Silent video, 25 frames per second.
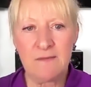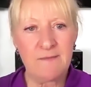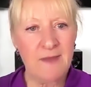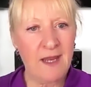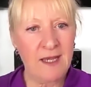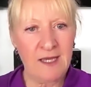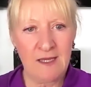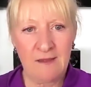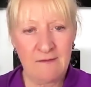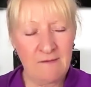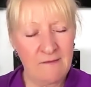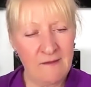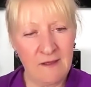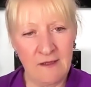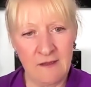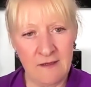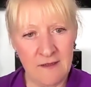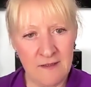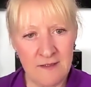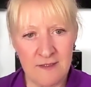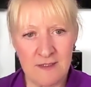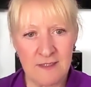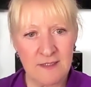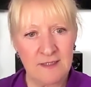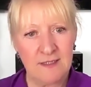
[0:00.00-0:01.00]
many
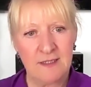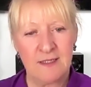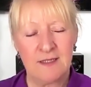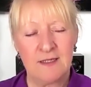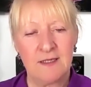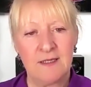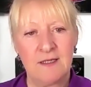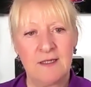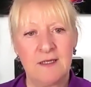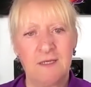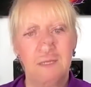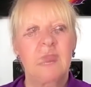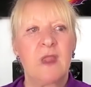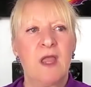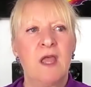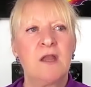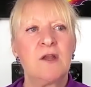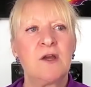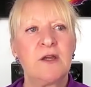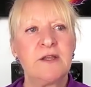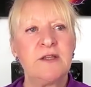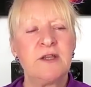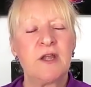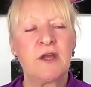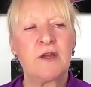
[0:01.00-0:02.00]
things. And
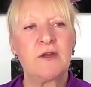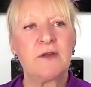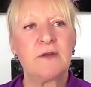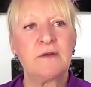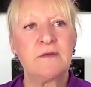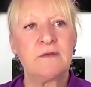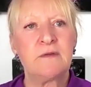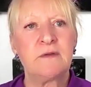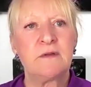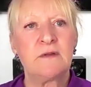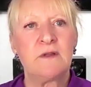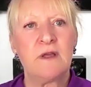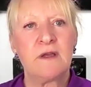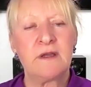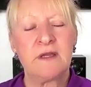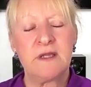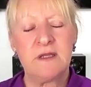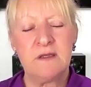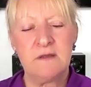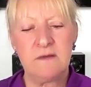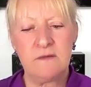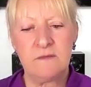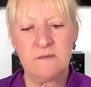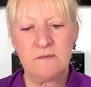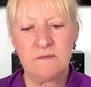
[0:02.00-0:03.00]
I know, like
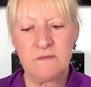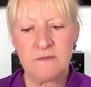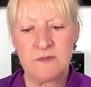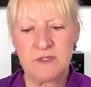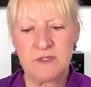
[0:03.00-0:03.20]
in